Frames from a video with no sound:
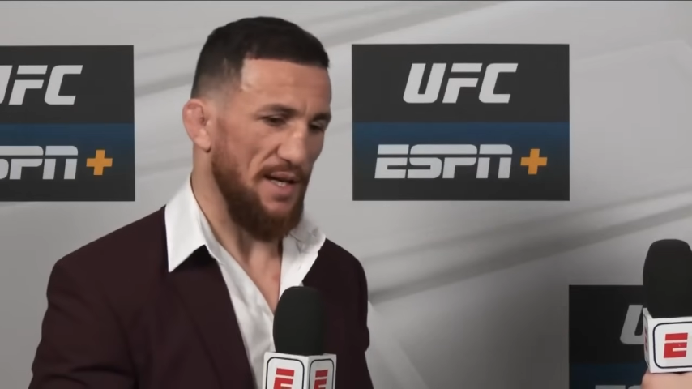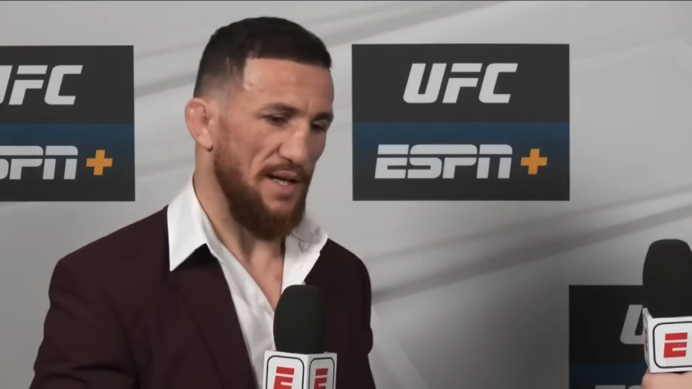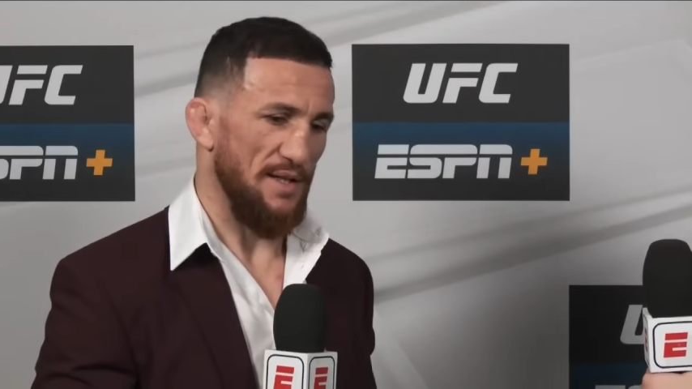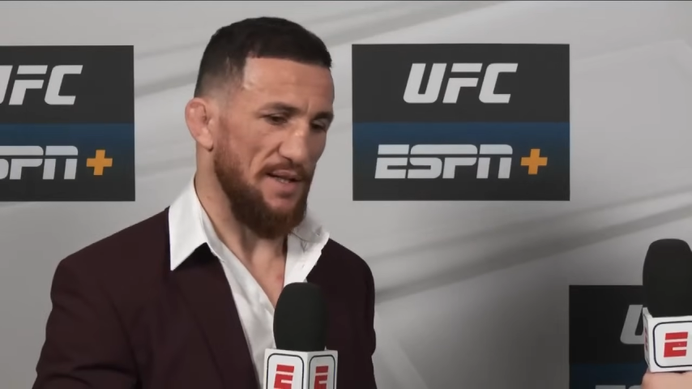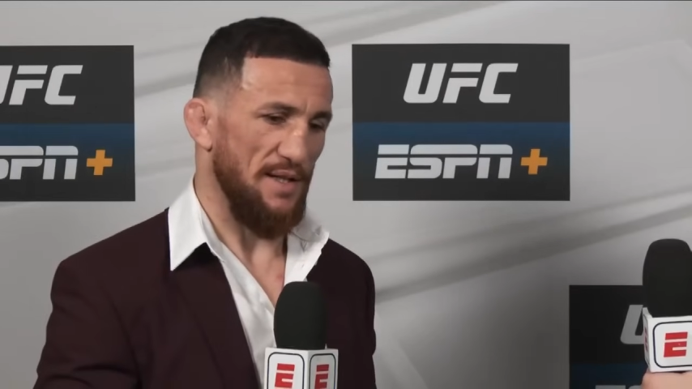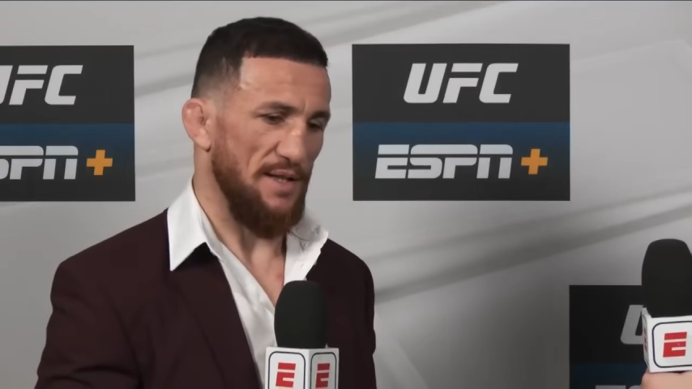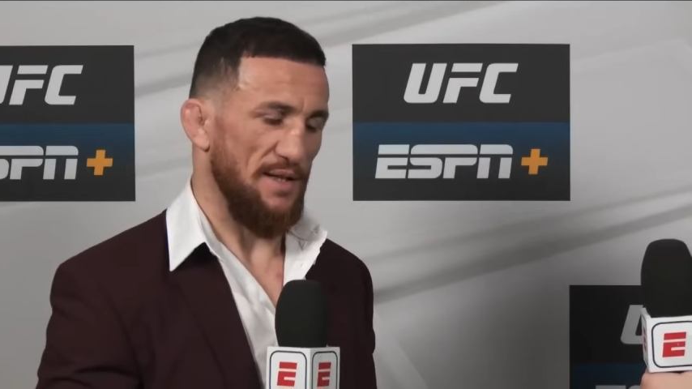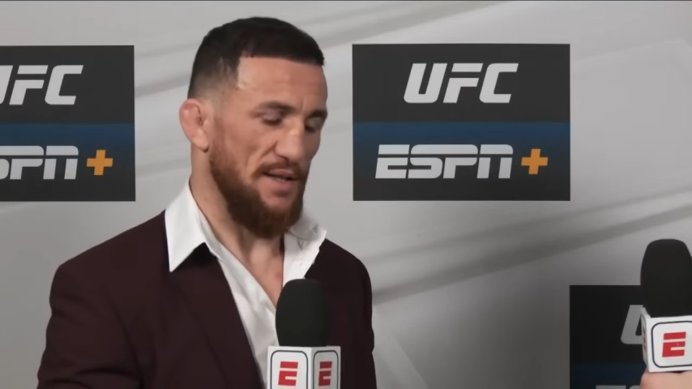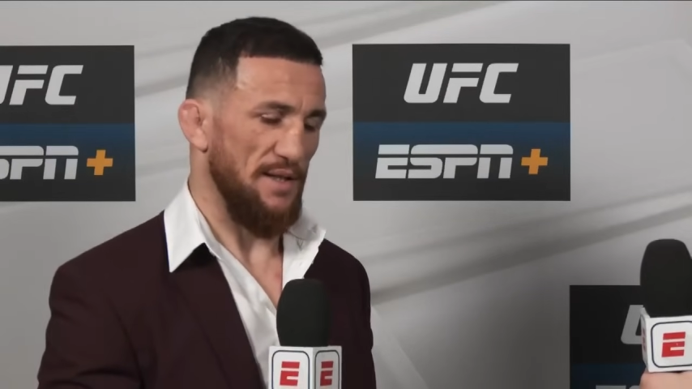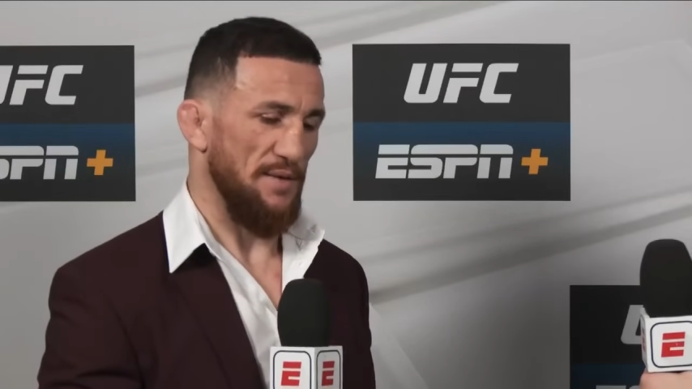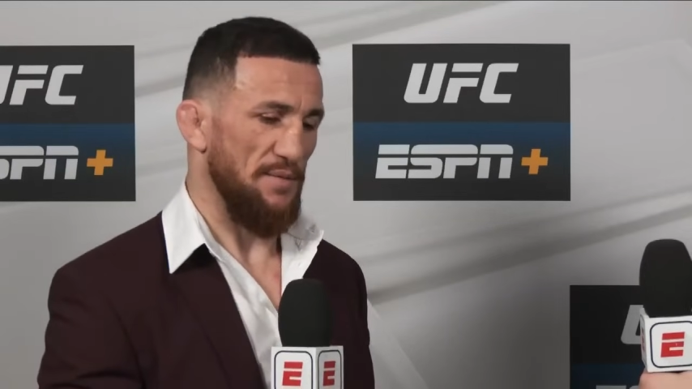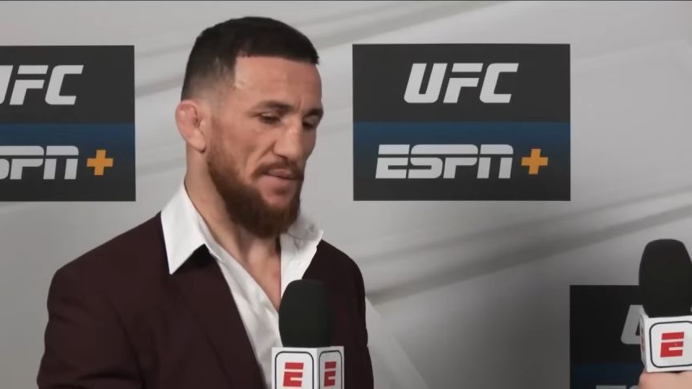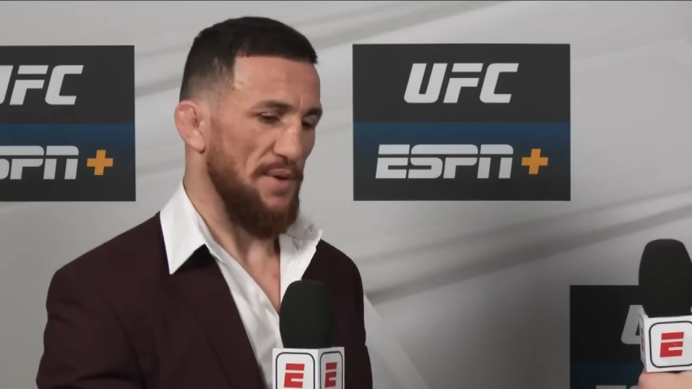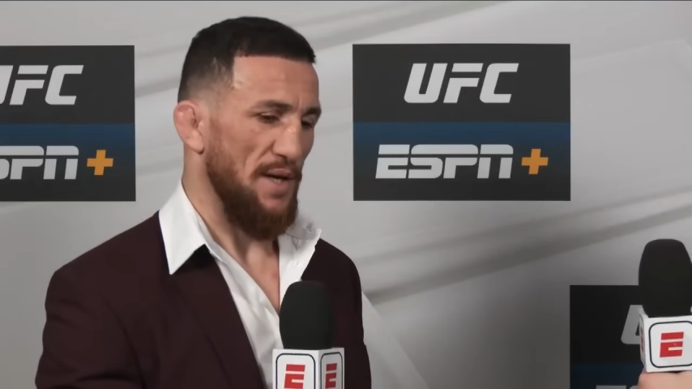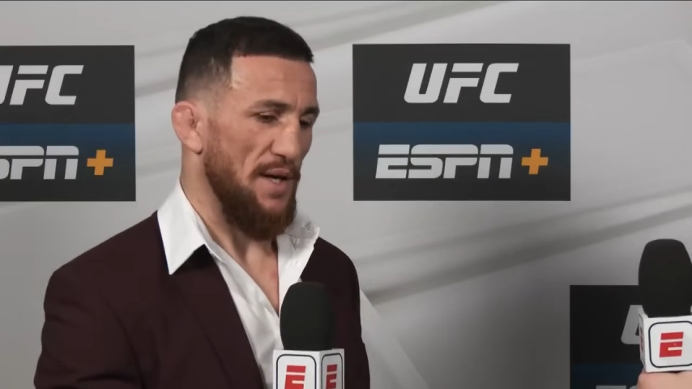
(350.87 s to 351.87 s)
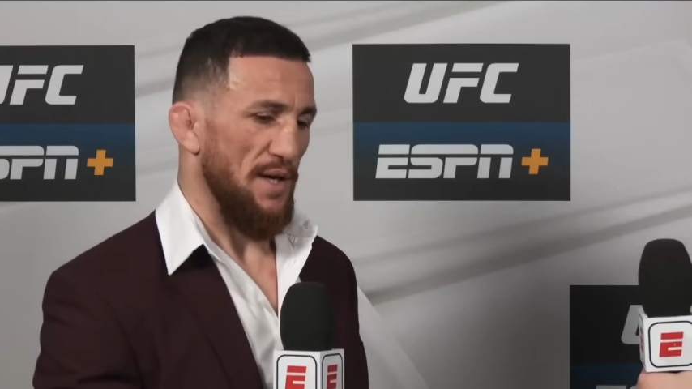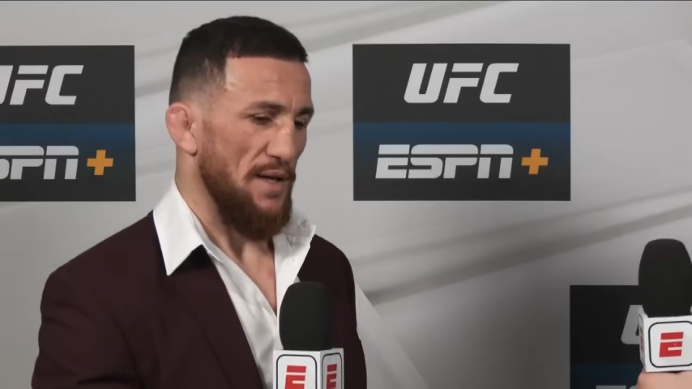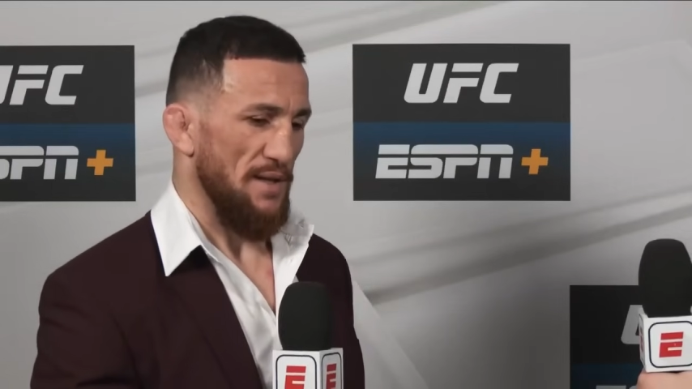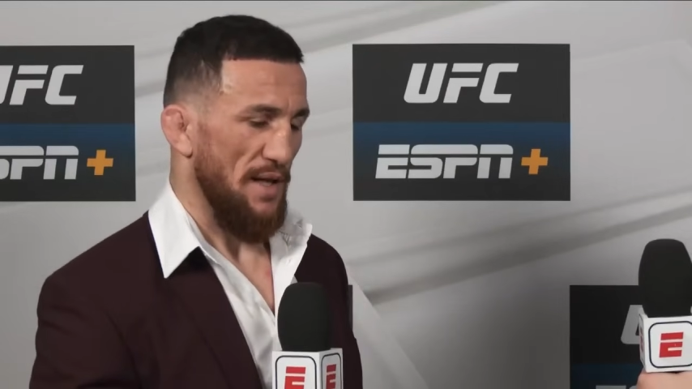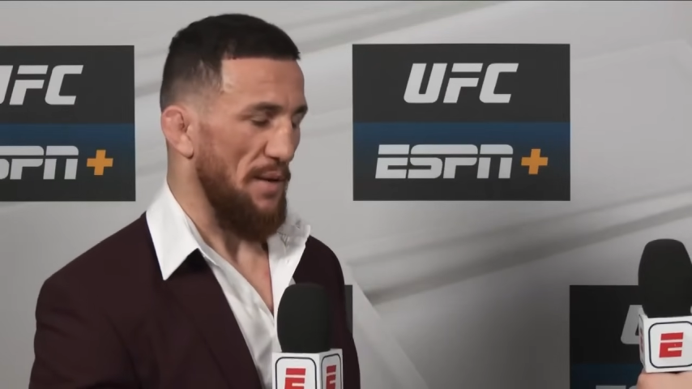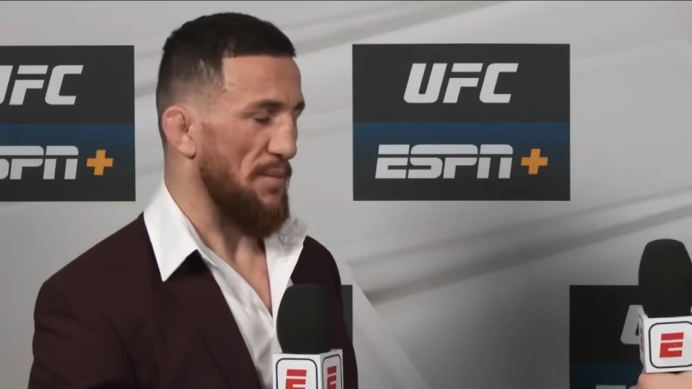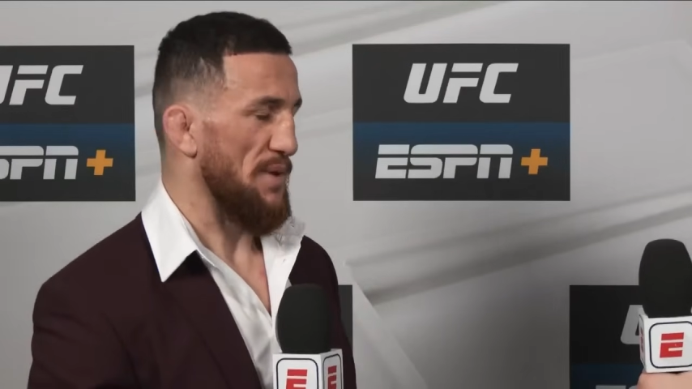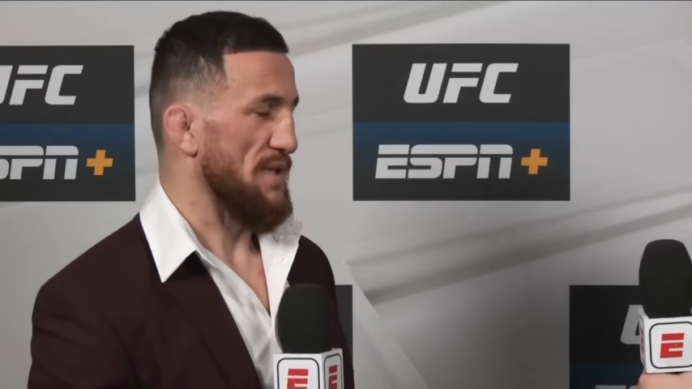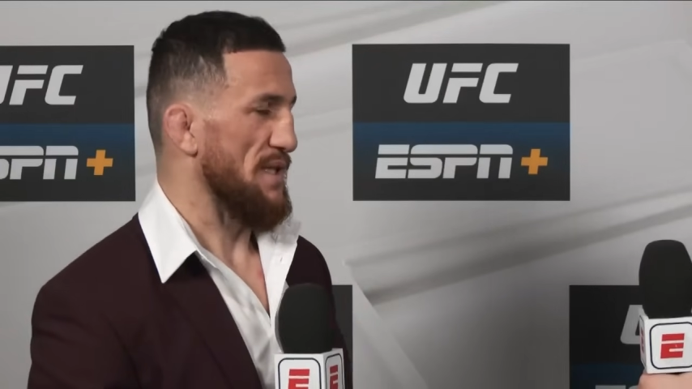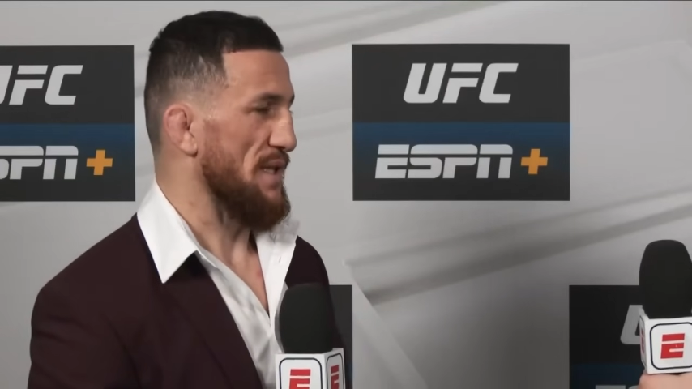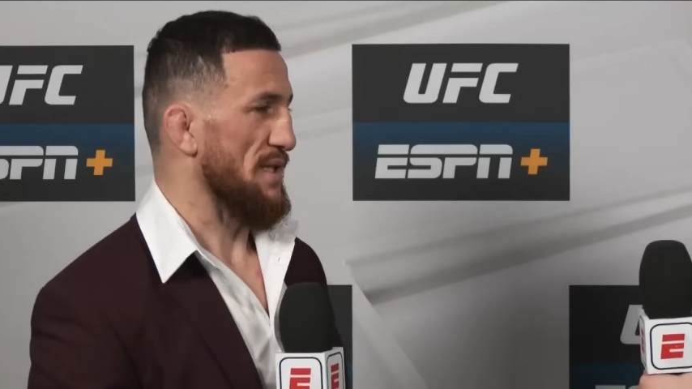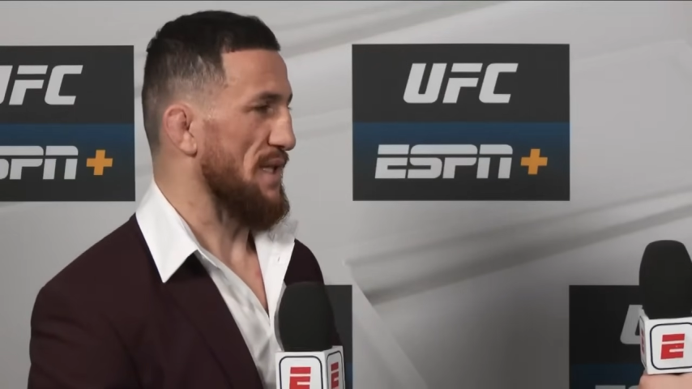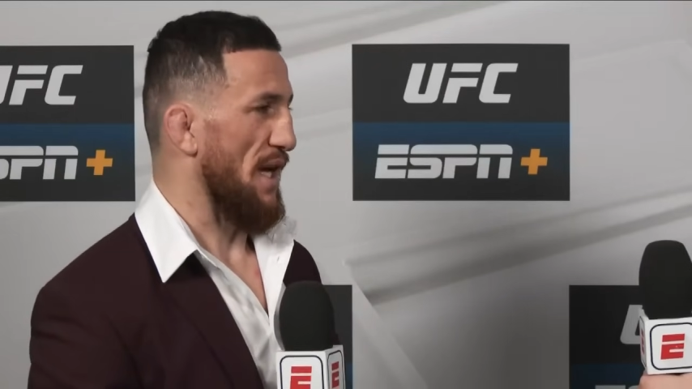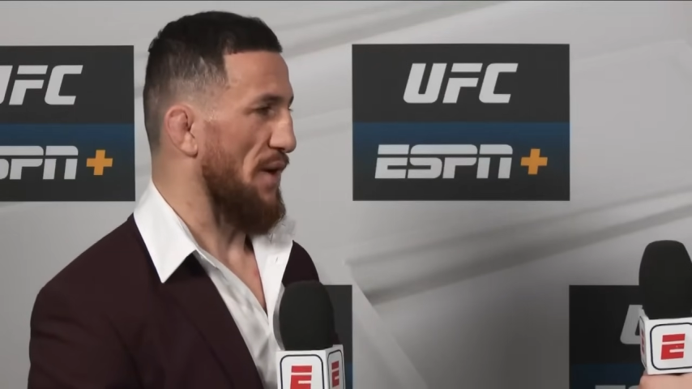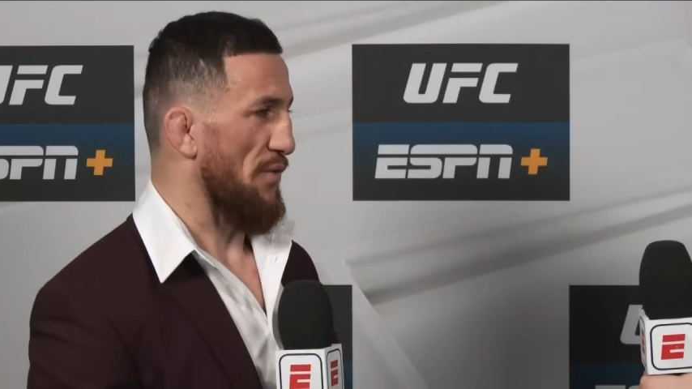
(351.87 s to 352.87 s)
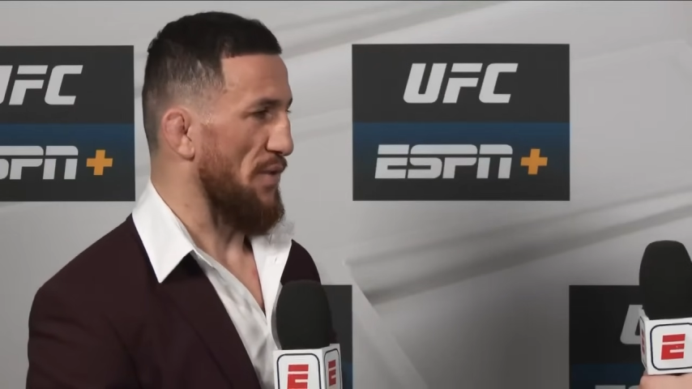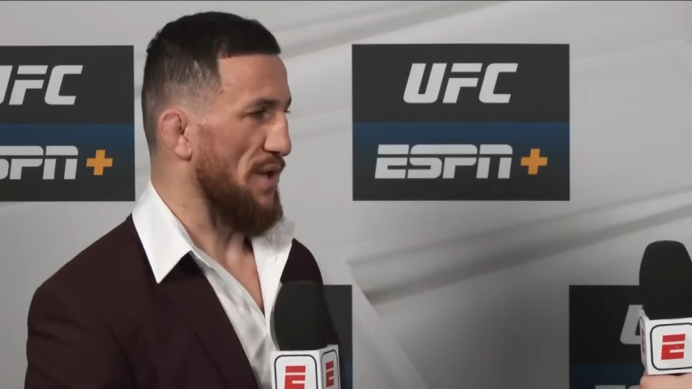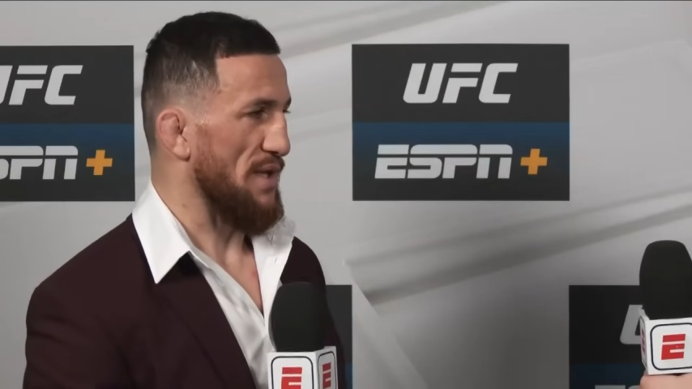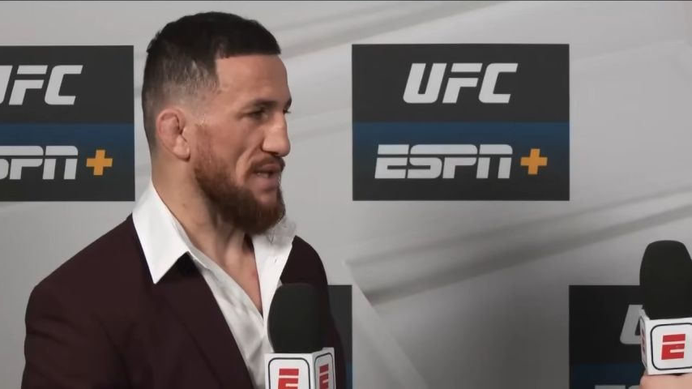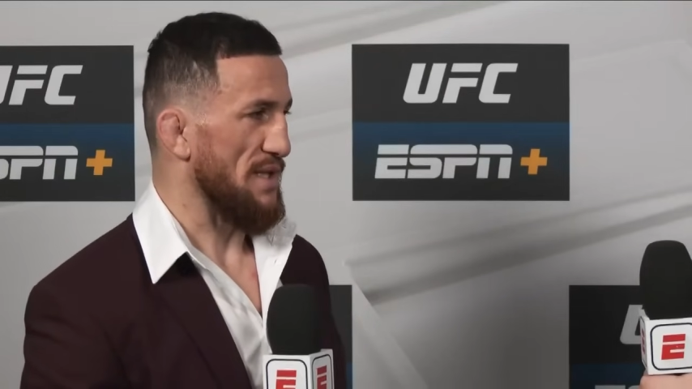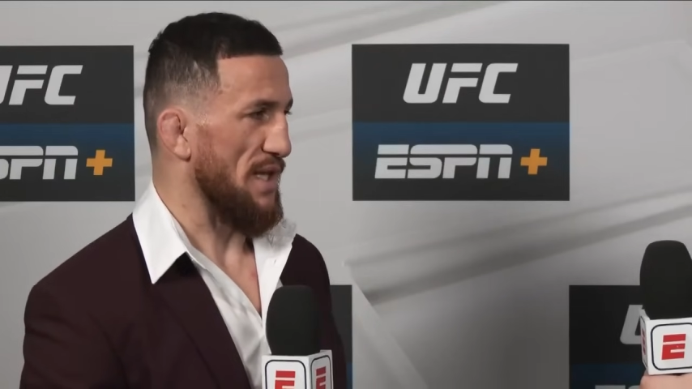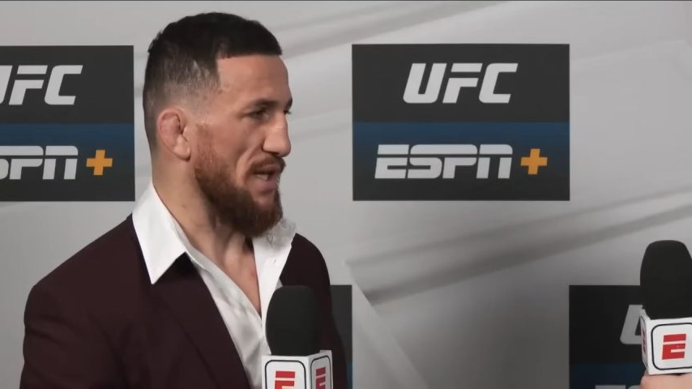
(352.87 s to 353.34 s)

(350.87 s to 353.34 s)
and then if number 6 guy wins,